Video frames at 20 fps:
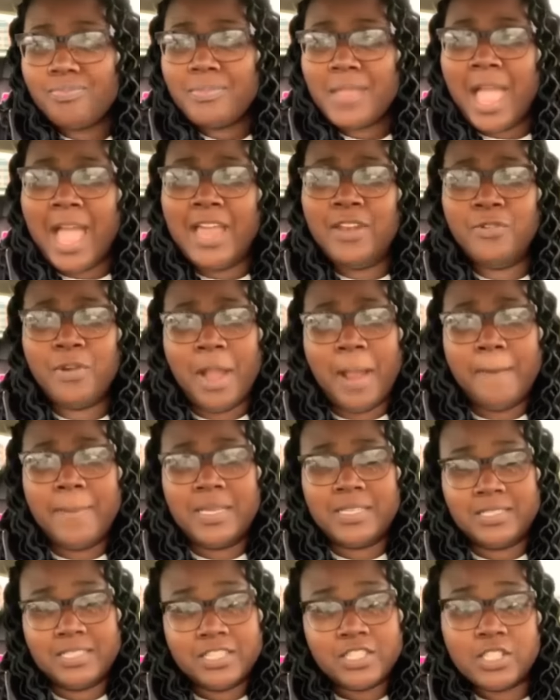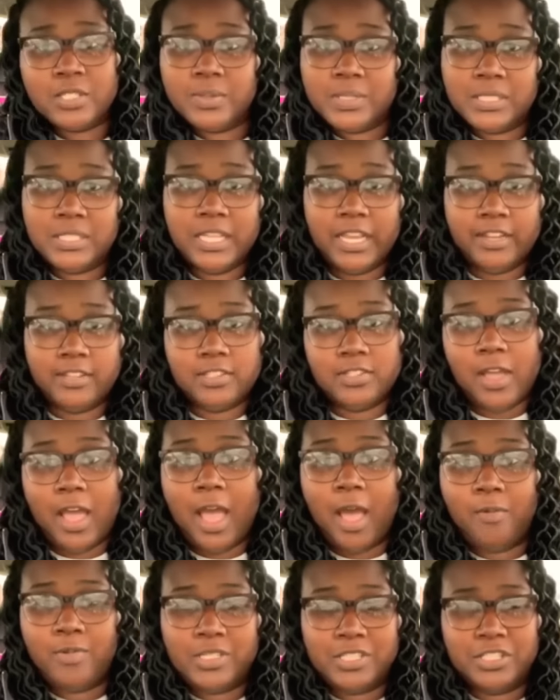I knew her big sister was there, so
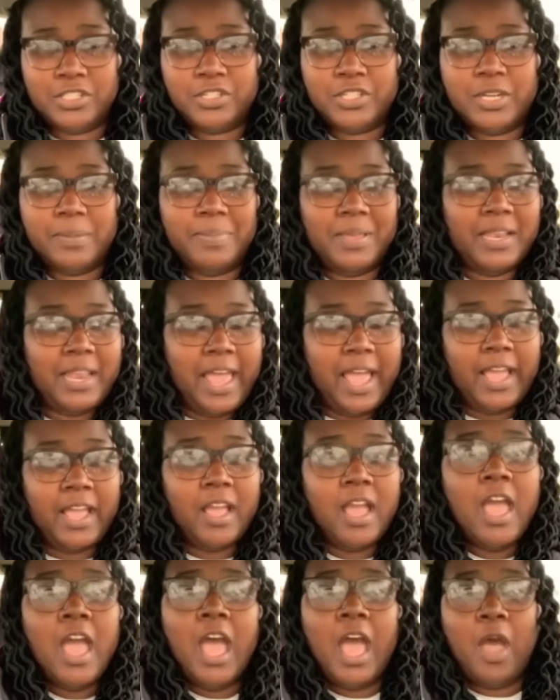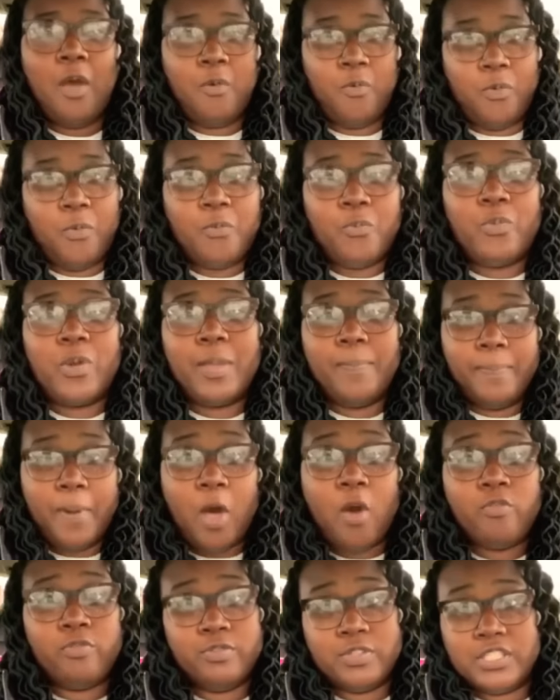I was gonna be like, we
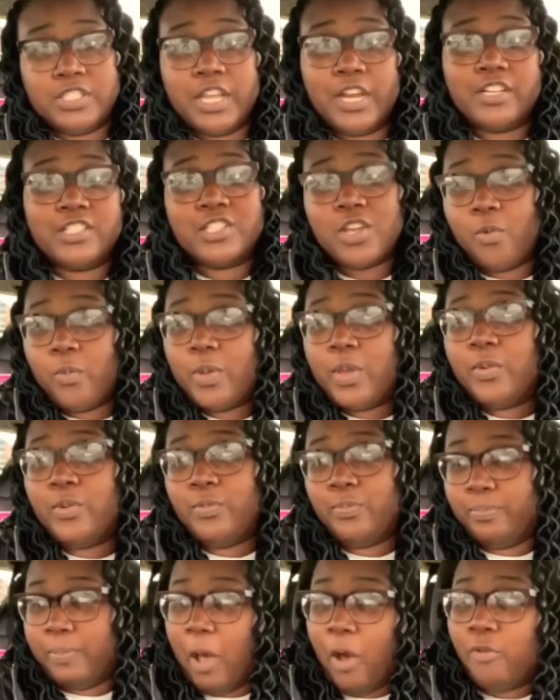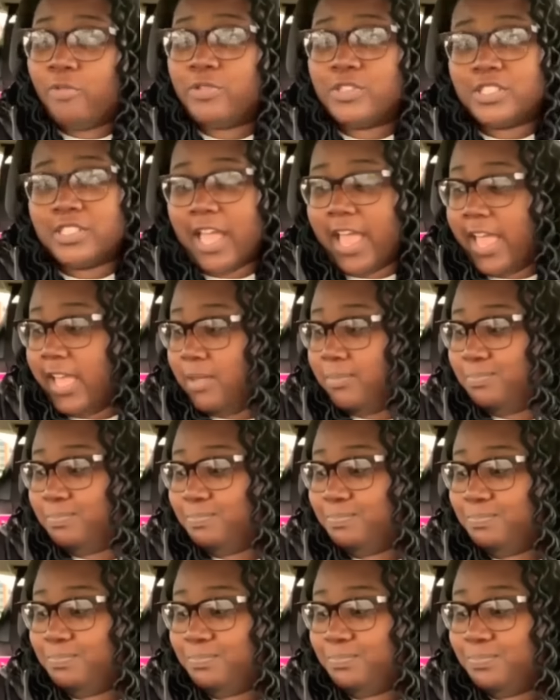both was there, so we both was like,
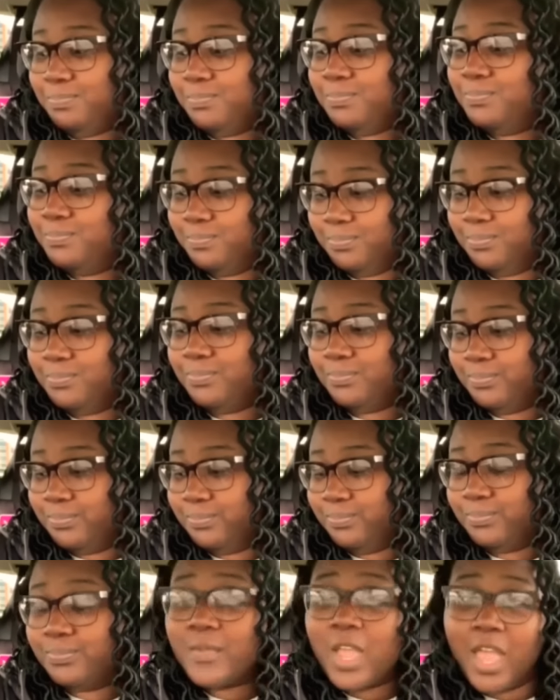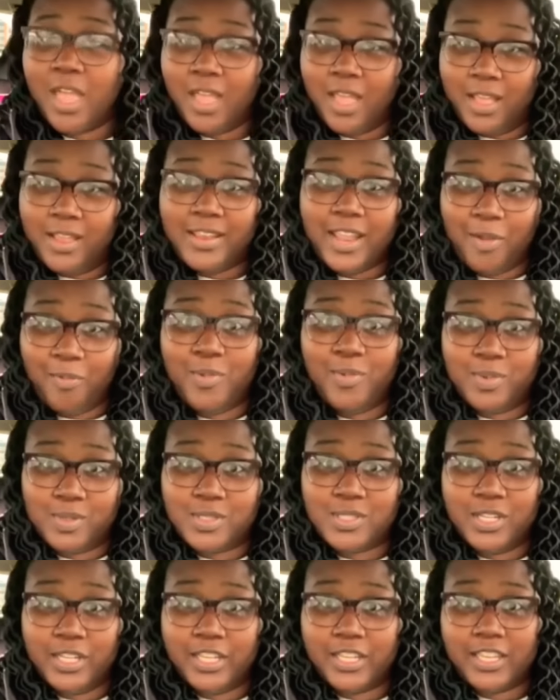like we
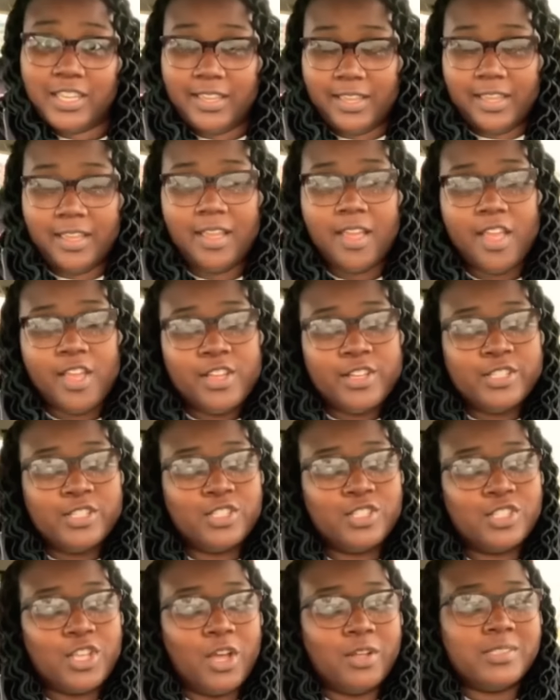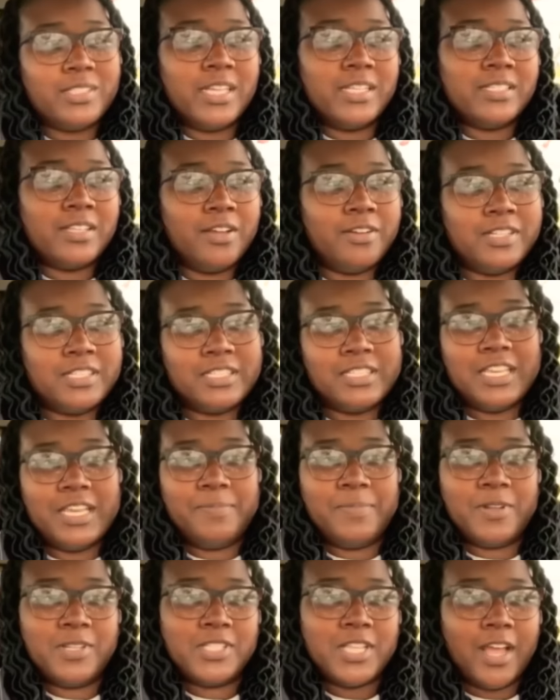was looking. So Teto is
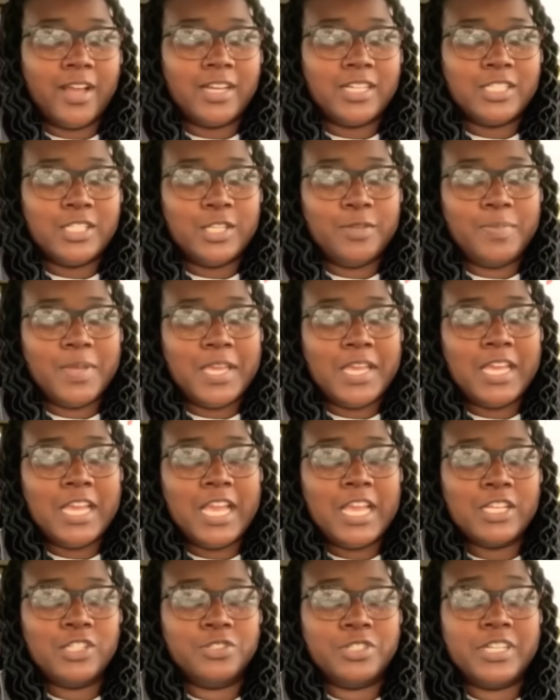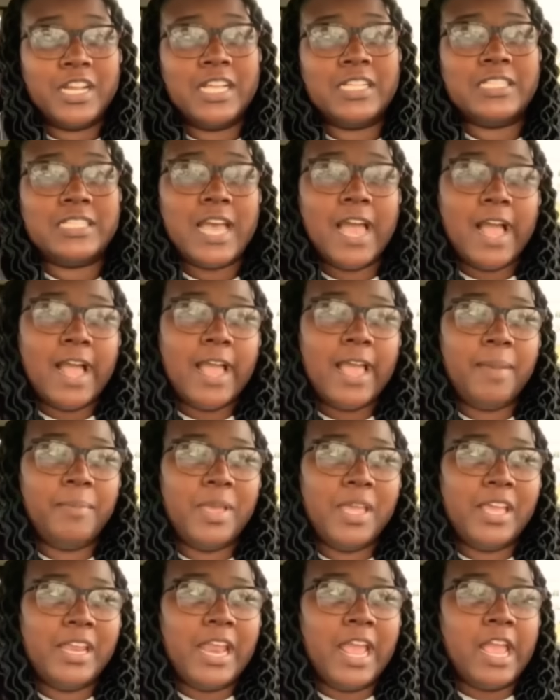keep on talking to me, and during that time
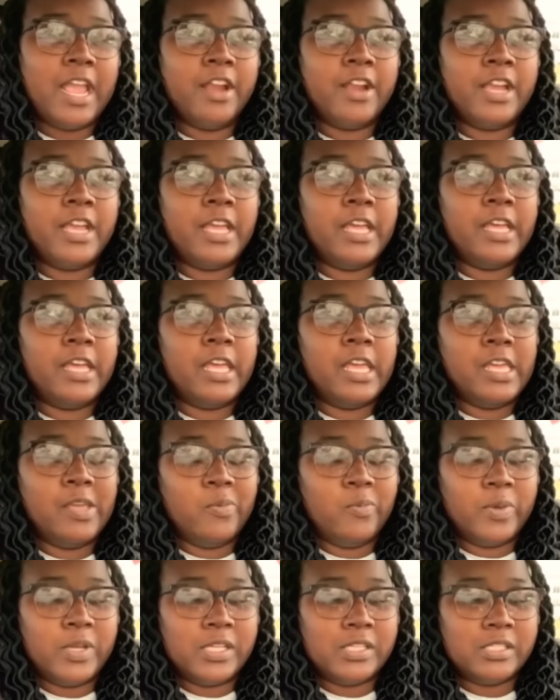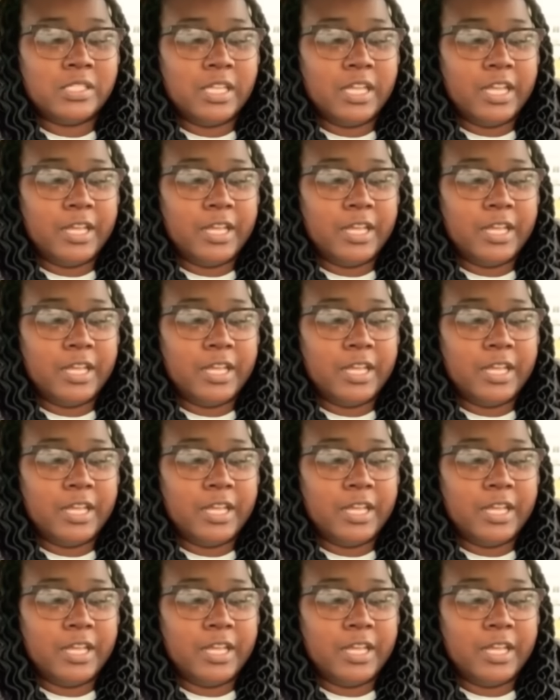in that area, it was